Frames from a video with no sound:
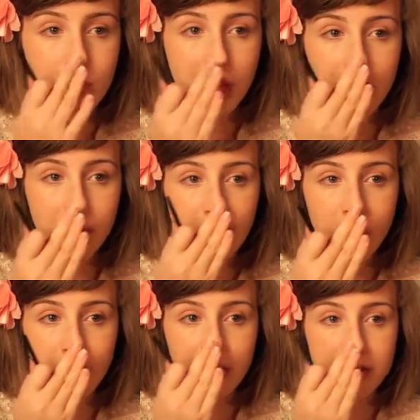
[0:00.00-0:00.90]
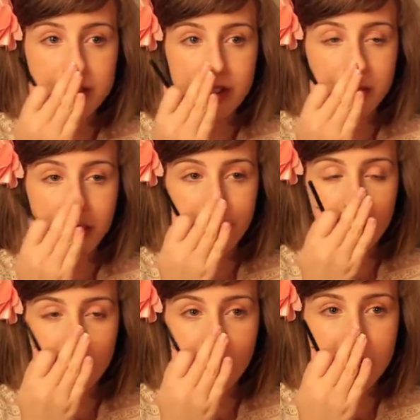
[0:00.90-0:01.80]
Anywhere where there's a little bit
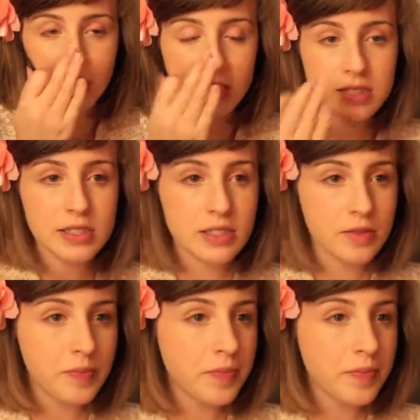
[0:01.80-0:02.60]
of redness,